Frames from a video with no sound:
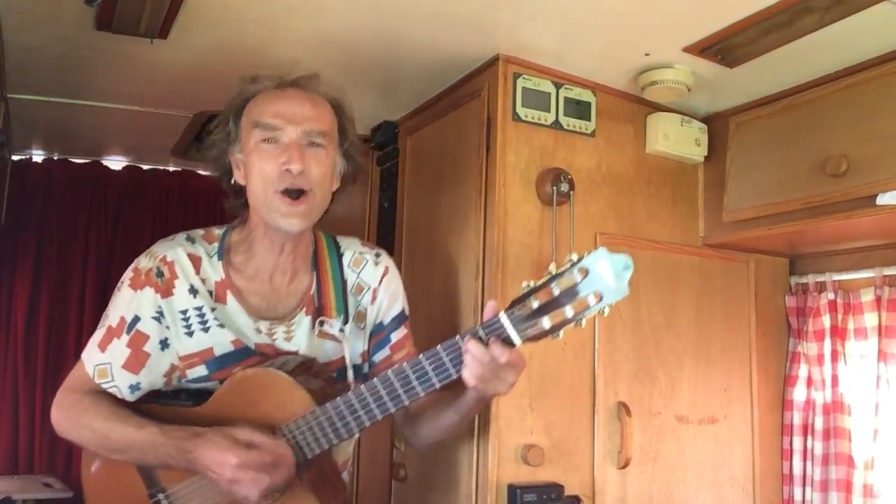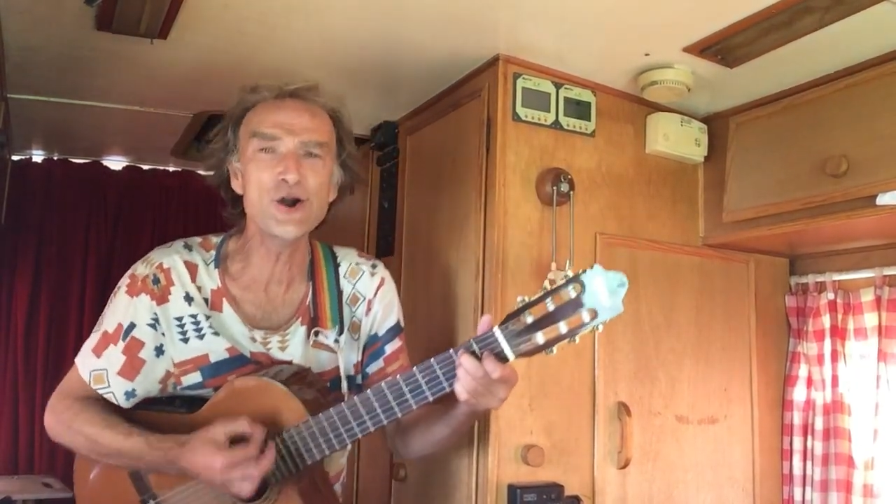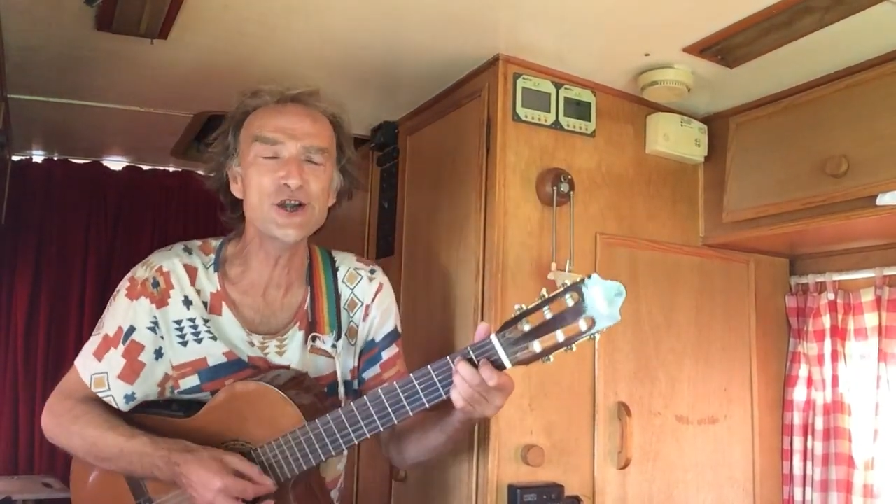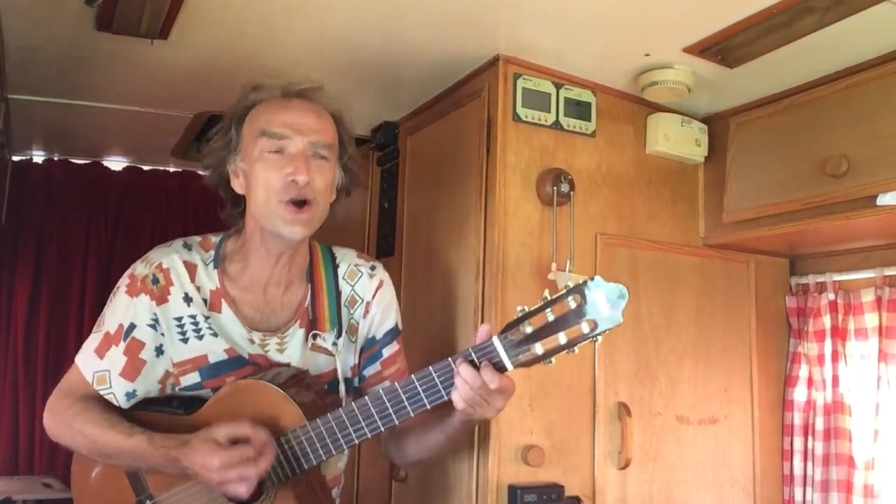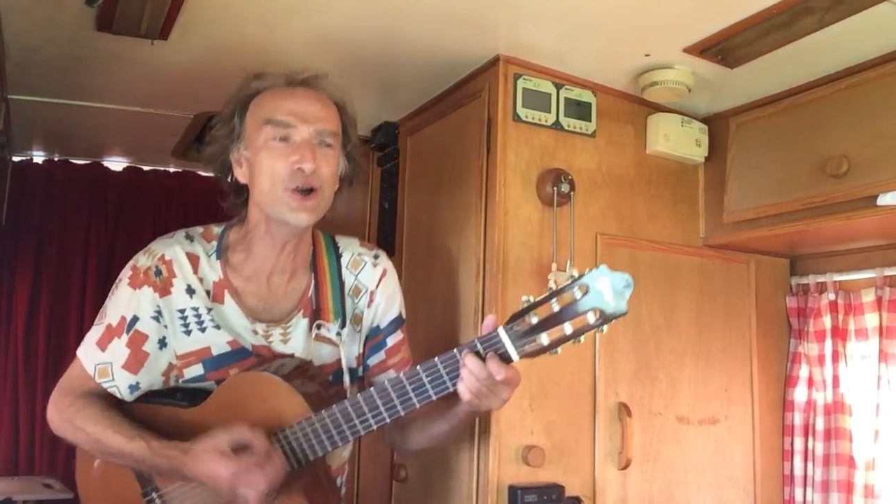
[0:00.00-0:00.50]

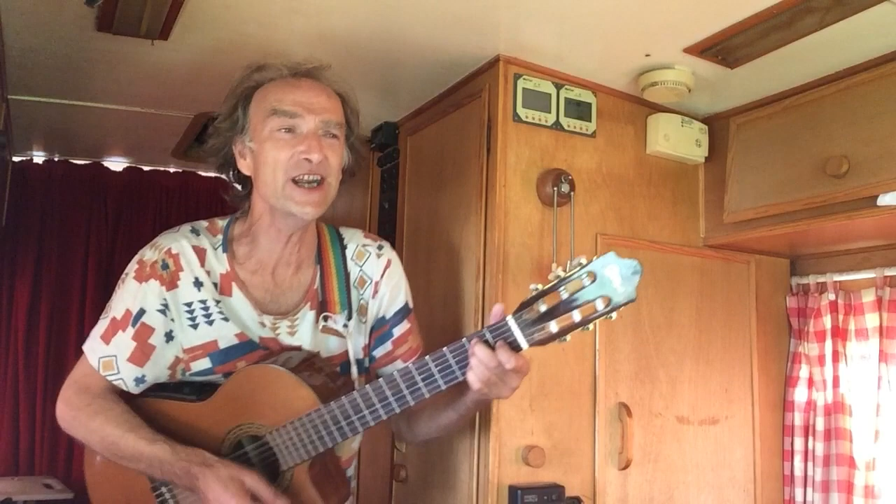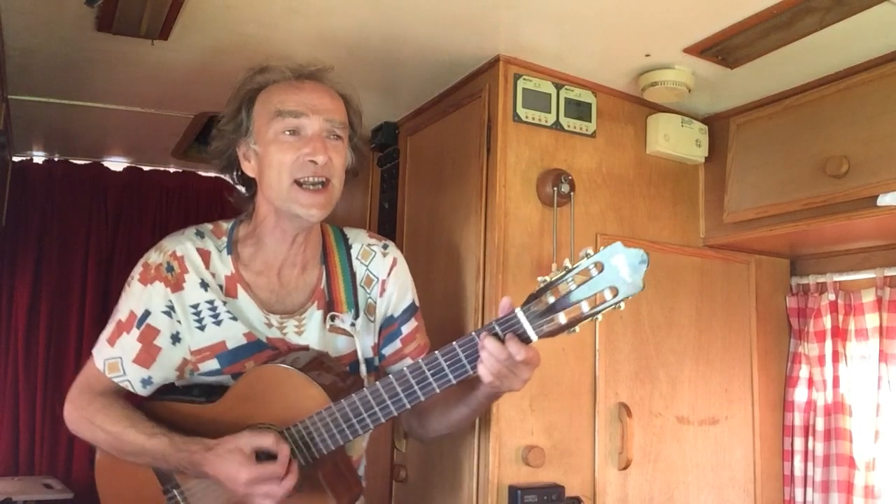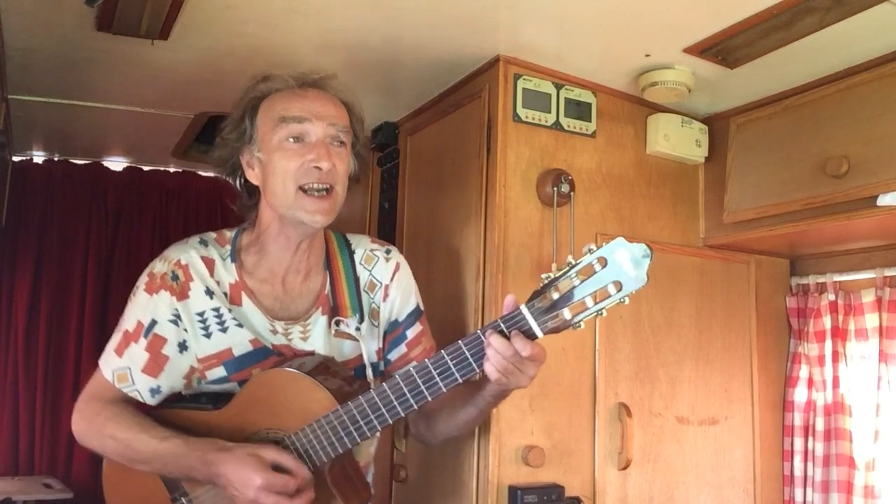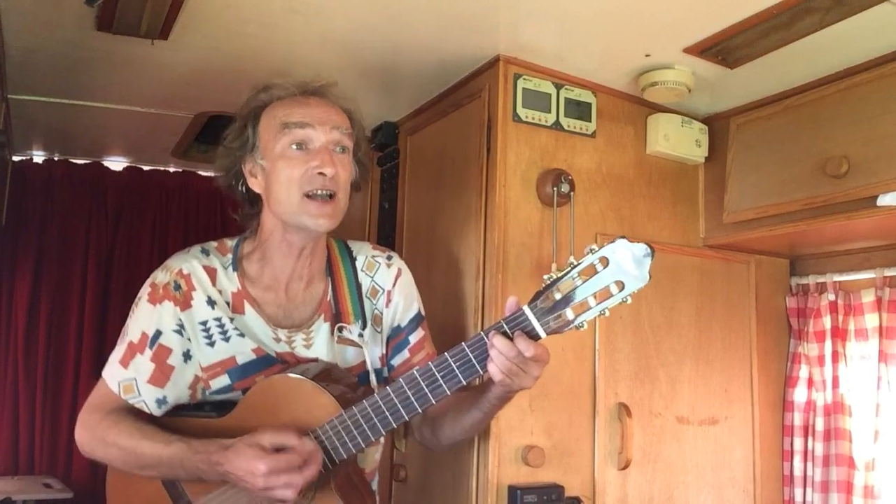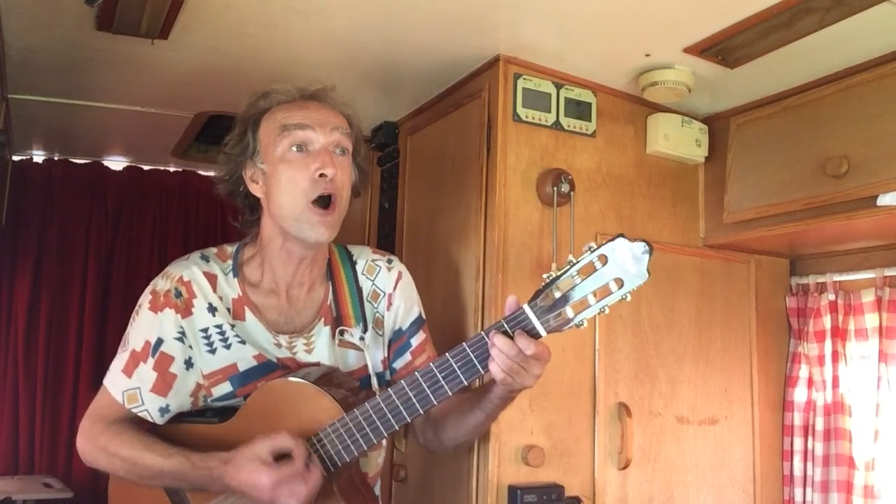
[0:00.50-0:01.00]
on your
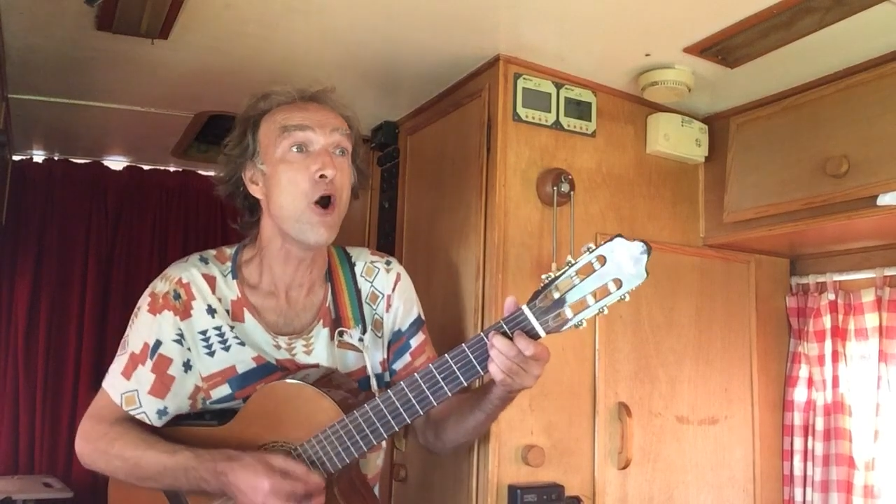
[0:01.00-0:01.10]
knees,